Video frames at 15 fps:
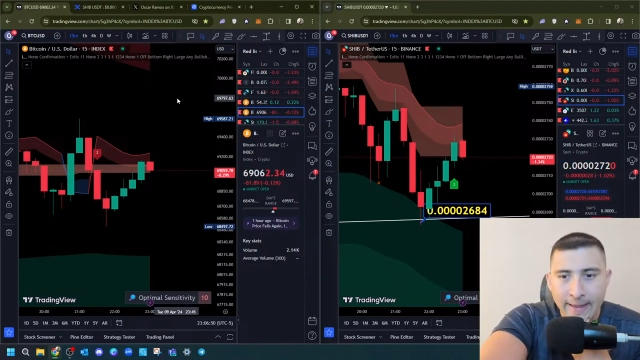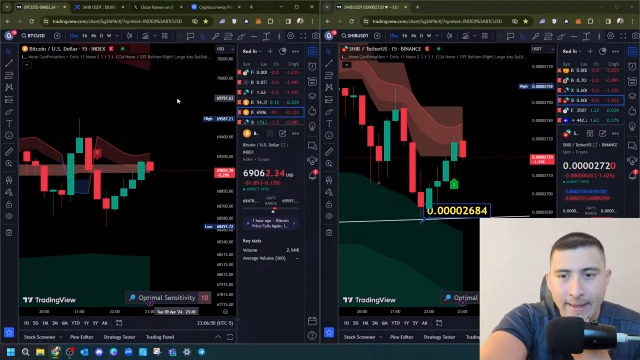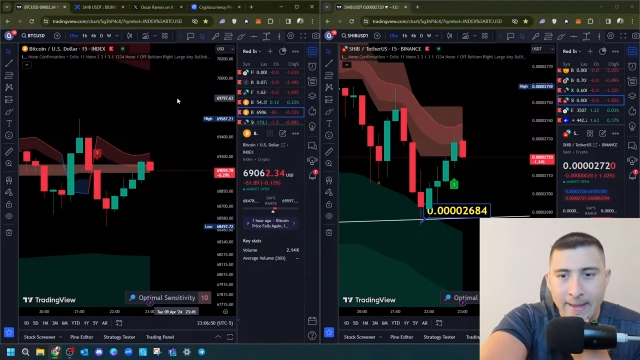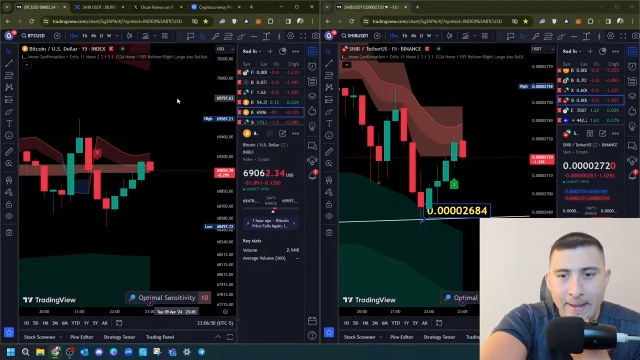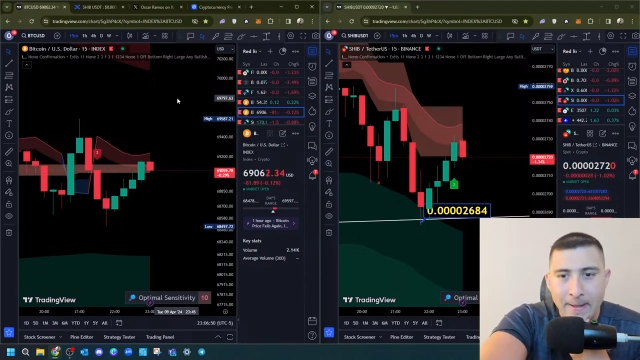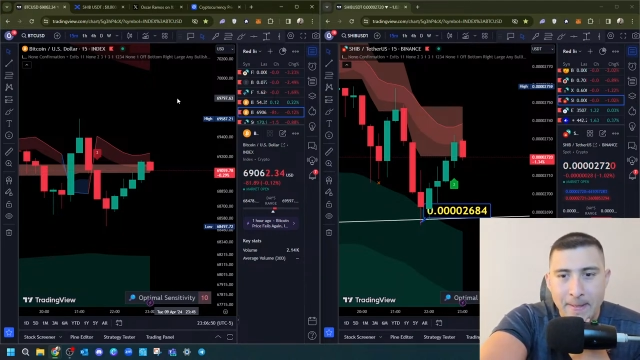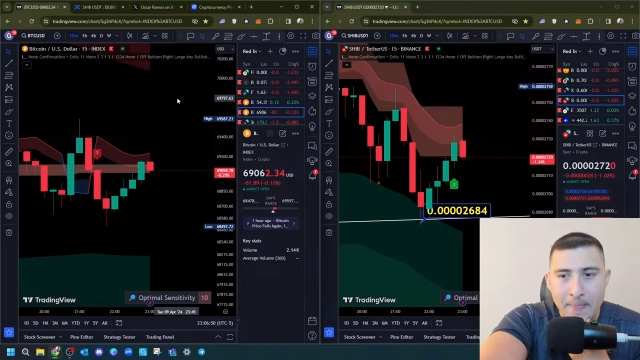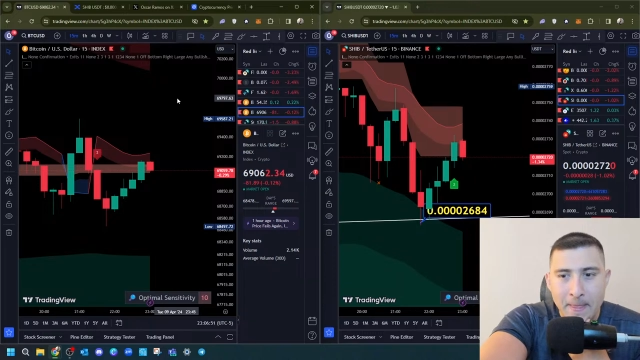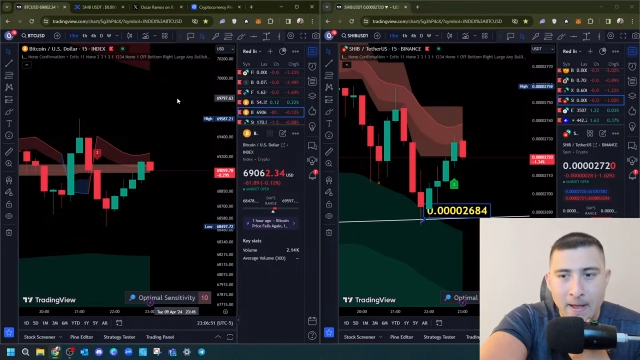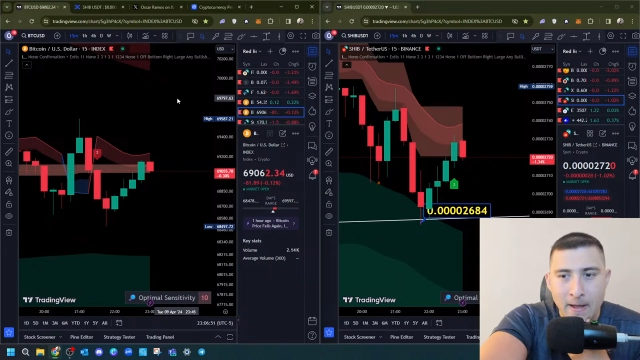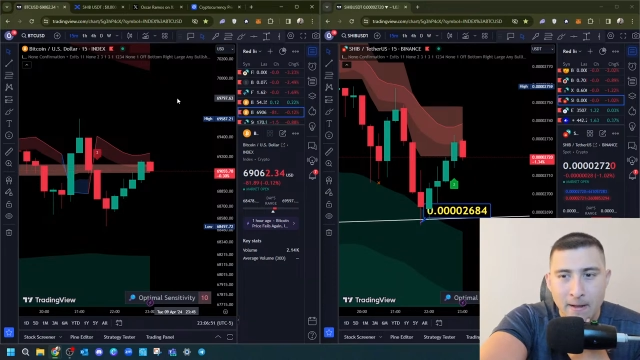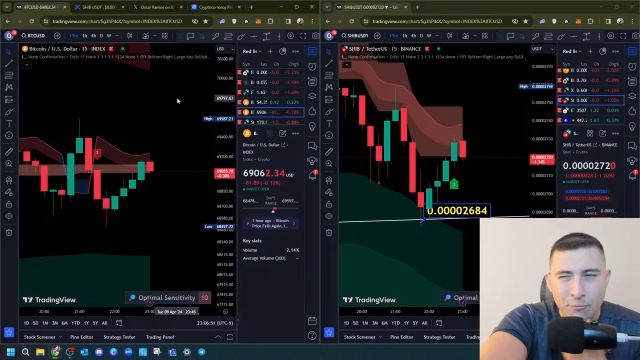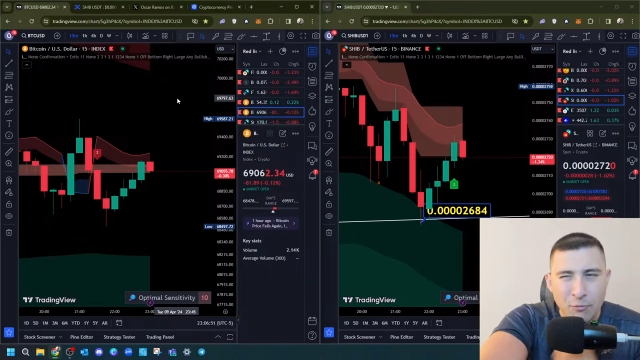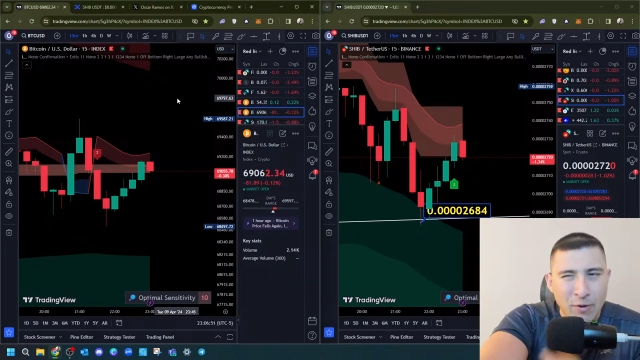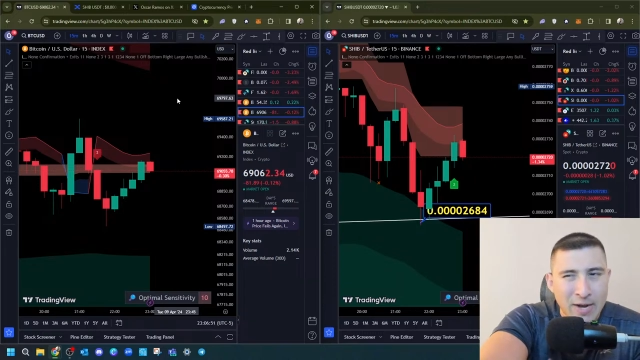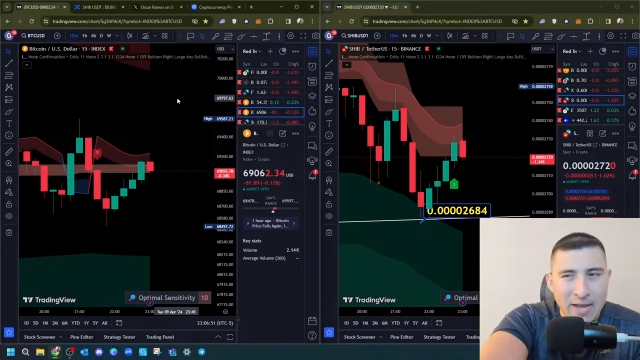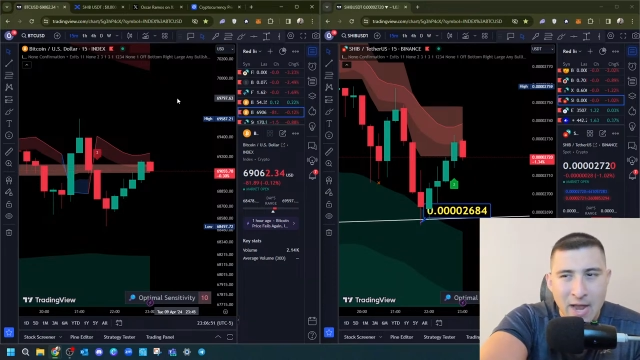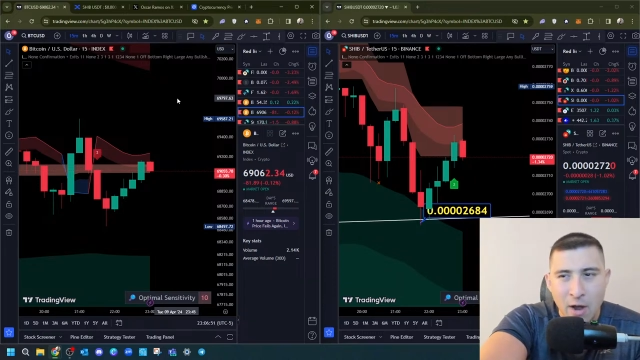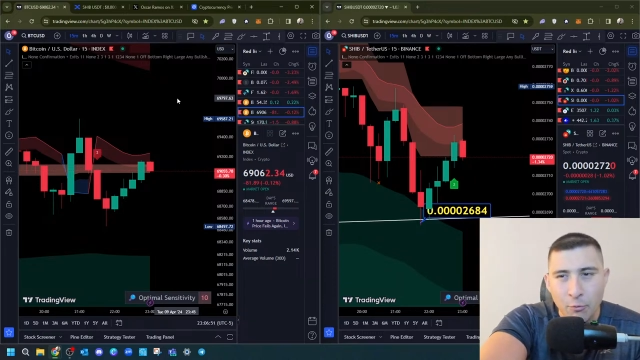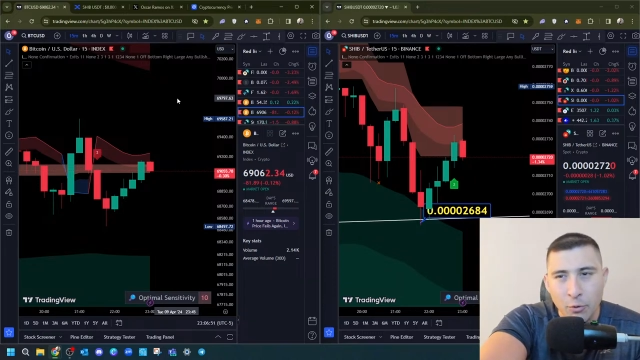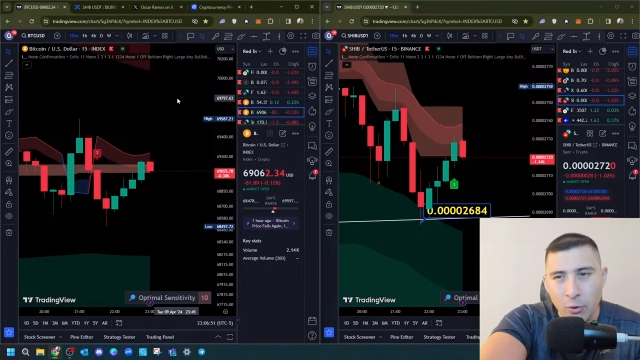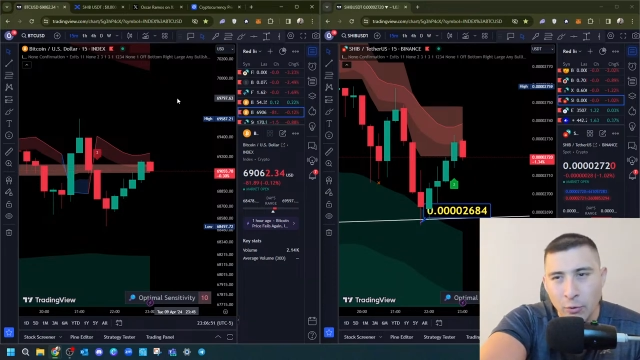And uh, right
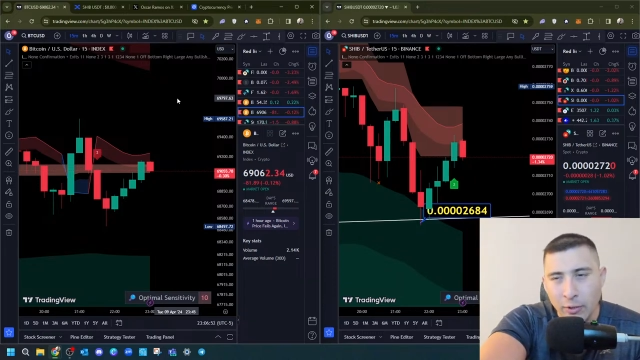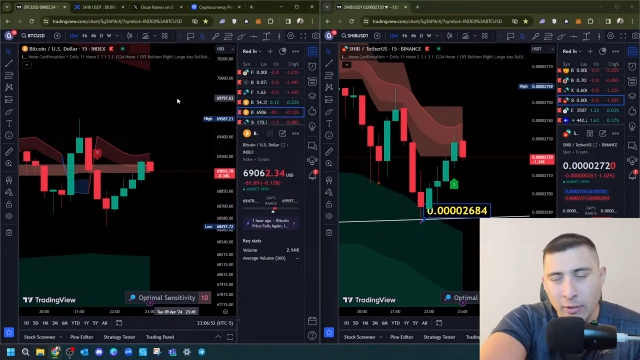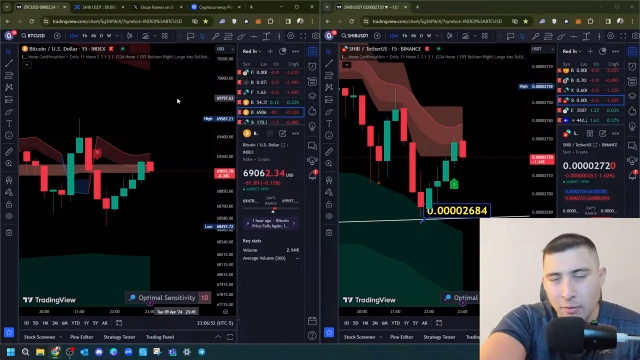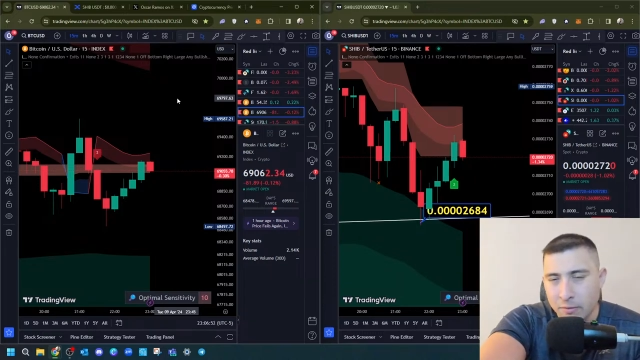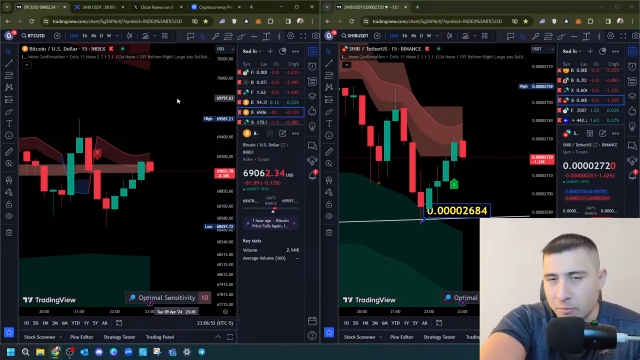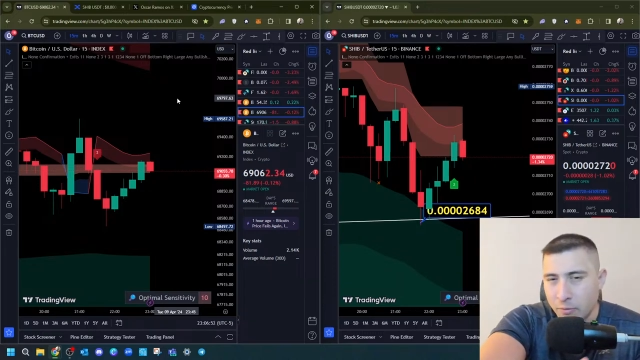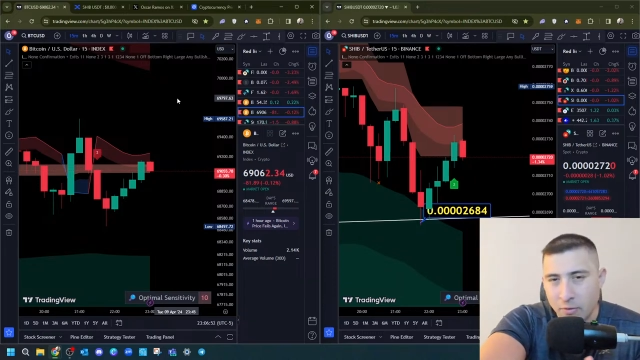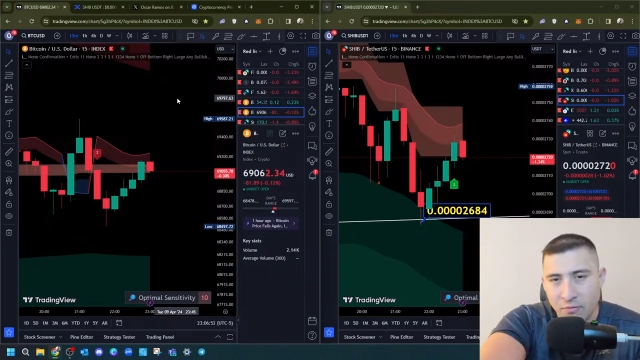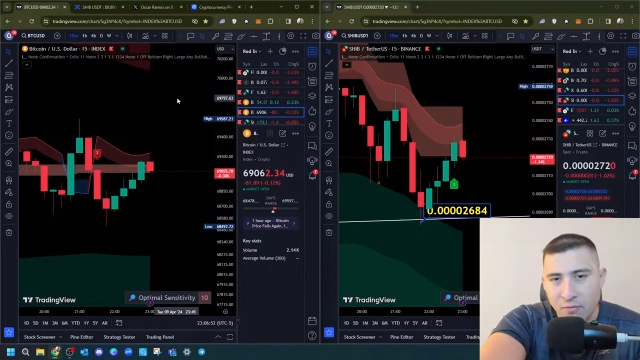now we're looking into the